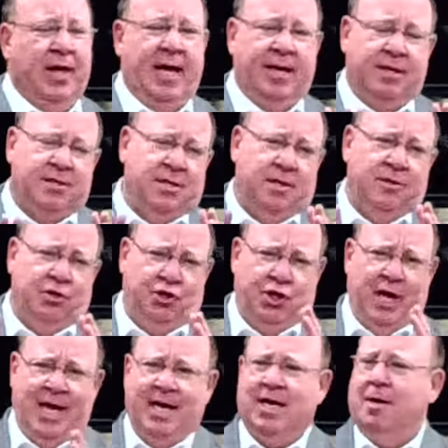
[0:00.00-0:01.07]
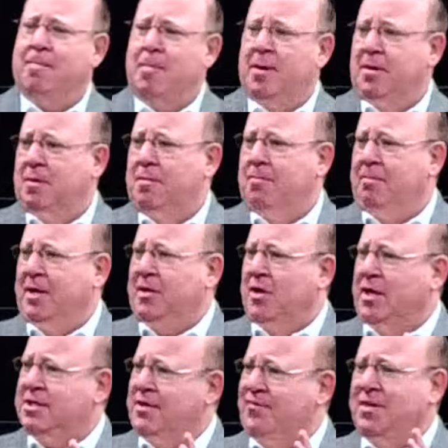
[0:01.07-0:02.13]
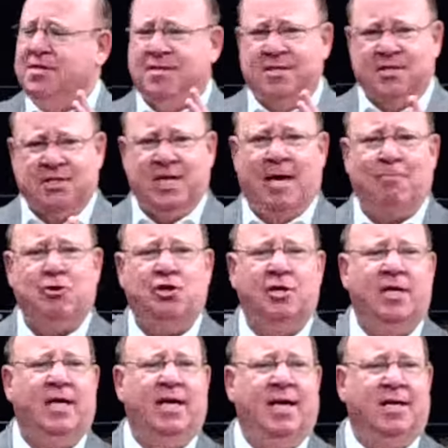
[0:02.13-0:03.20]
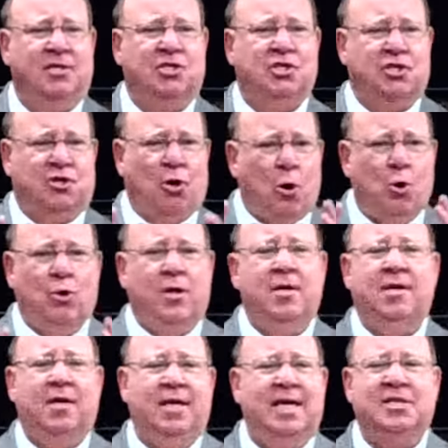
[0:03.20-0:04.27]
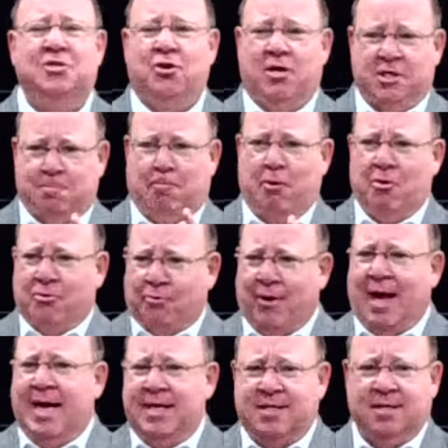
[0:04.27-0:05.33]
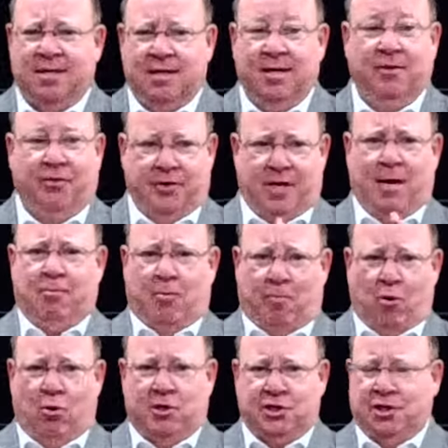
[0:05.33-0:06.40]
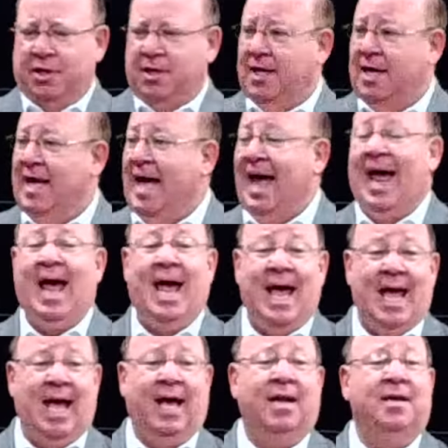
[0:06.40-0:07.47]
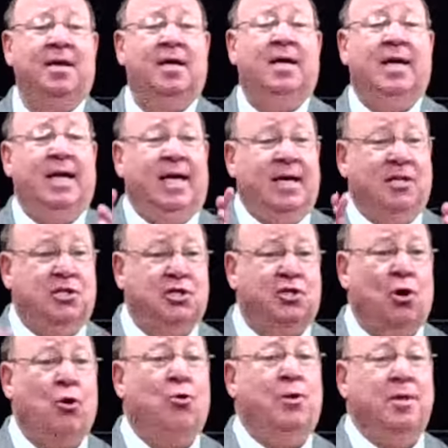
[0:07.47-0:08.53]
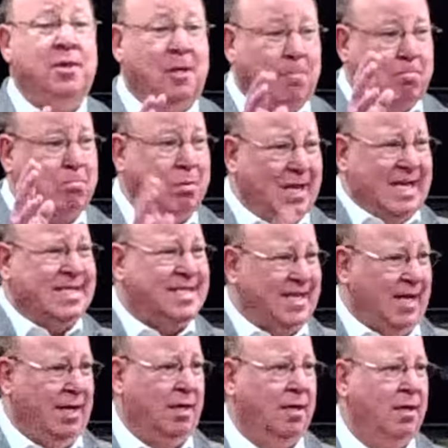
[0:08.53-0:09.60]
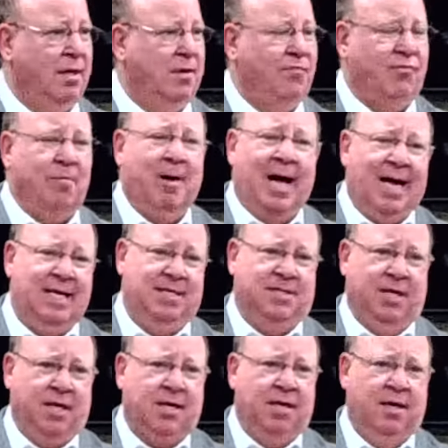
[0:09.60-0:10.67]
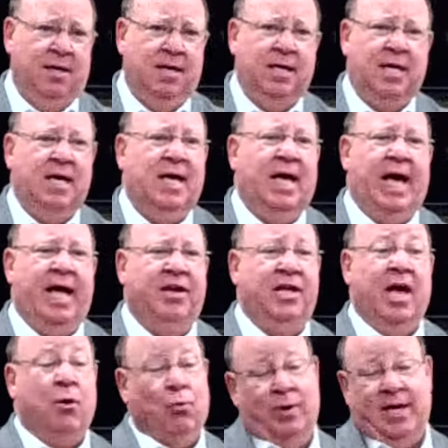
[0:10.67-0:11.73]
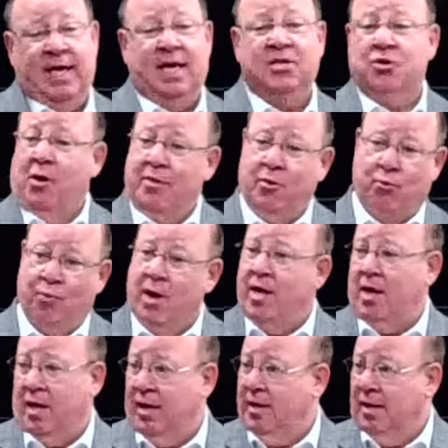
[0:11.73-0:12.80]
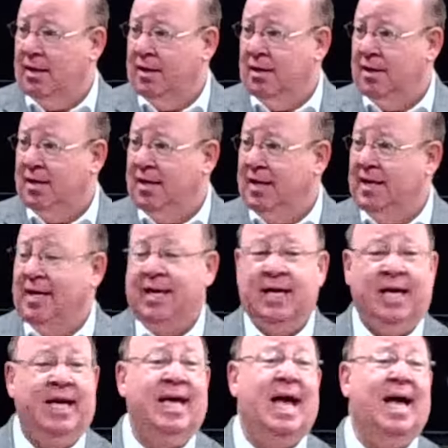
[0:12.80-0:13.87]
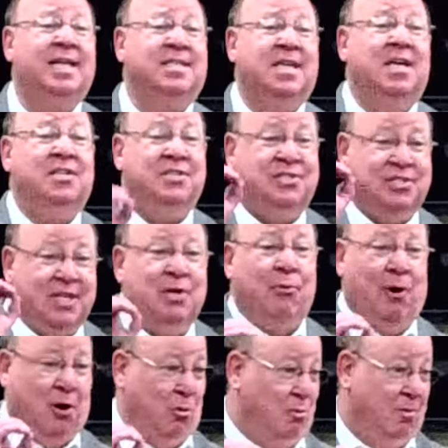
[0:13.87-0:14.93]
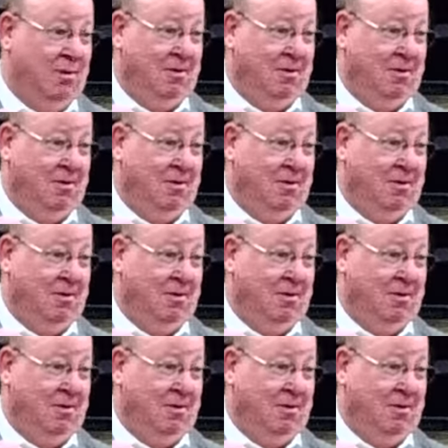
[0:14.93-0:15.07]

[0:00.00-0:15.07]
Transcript: that Jacob, because of his deception, he had stolen Esau's birthright, the double portion, and he had stolen the blessing from Isaac. And yet when he's on the run, he has zero.